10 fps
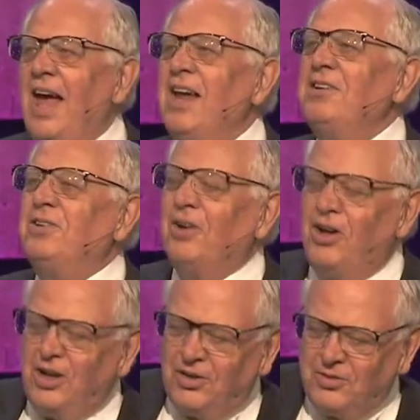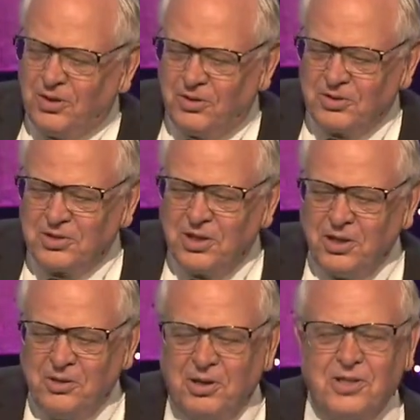and to all of those
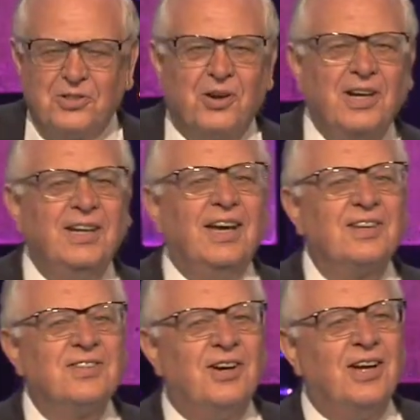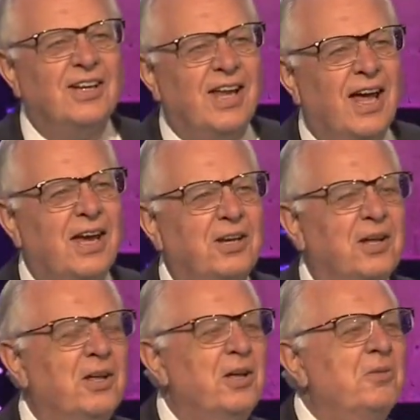who are joining us
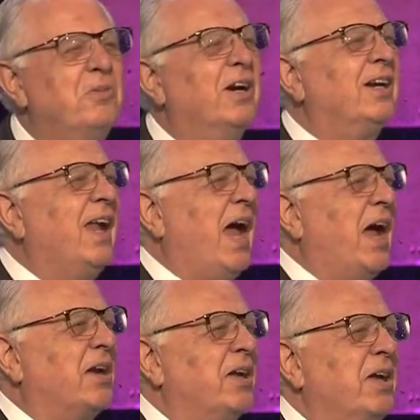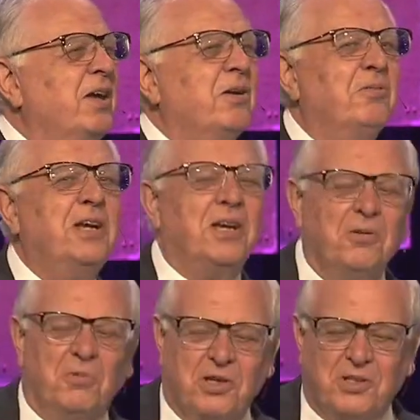online. We're glad we
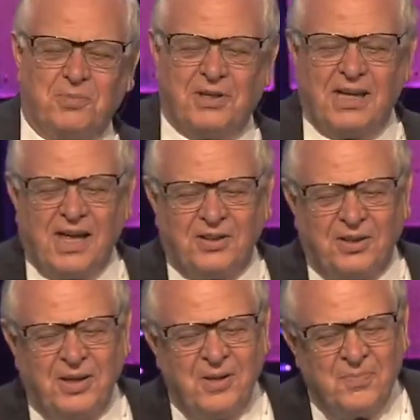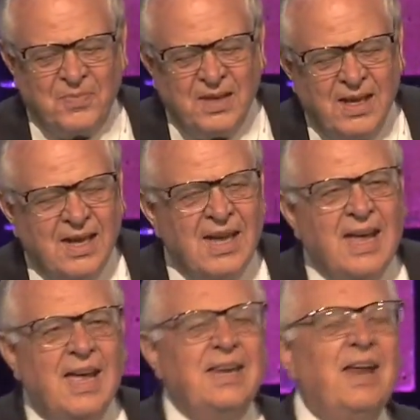can worship together.
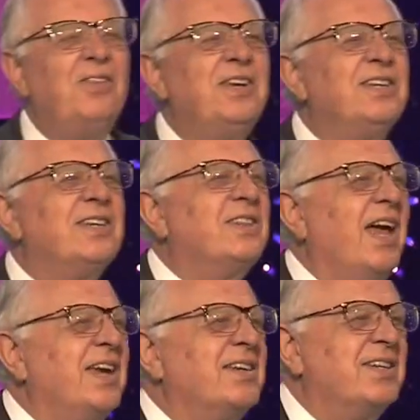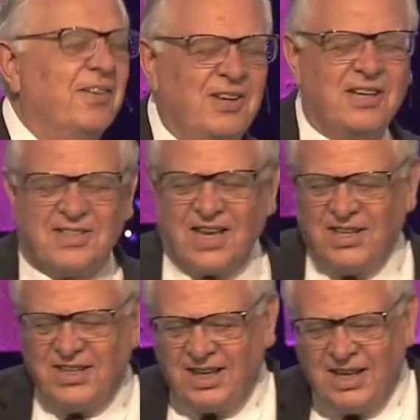Now, this is Thanksgiving
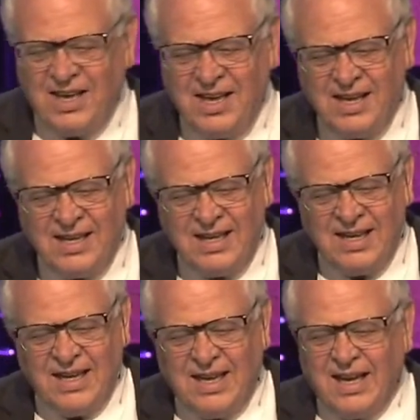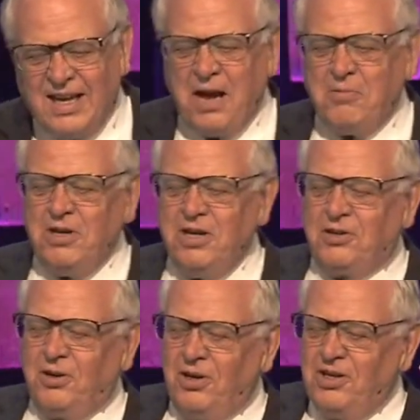Sunday, and I would
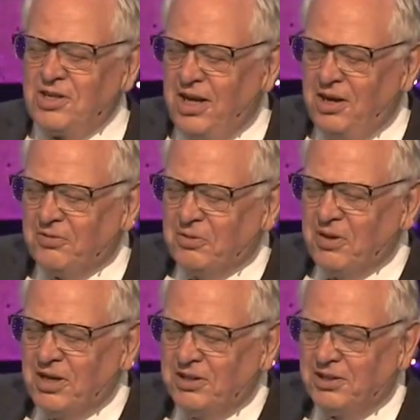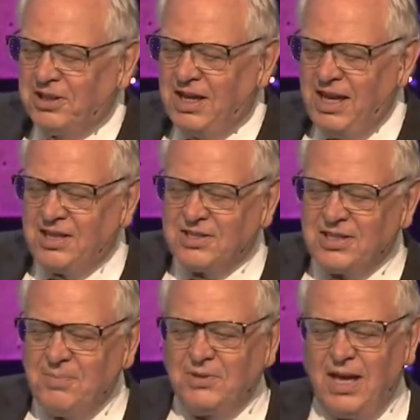encourage everyone to take
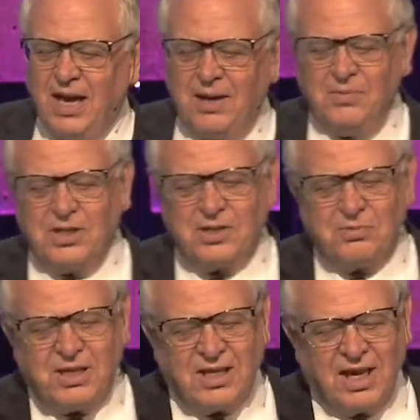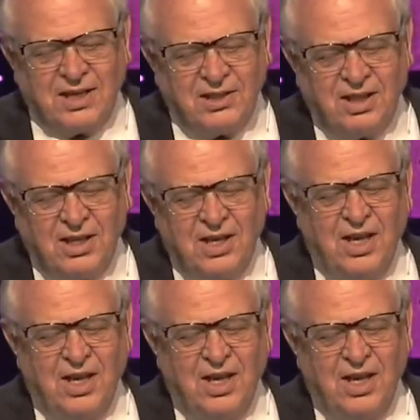some time this weekend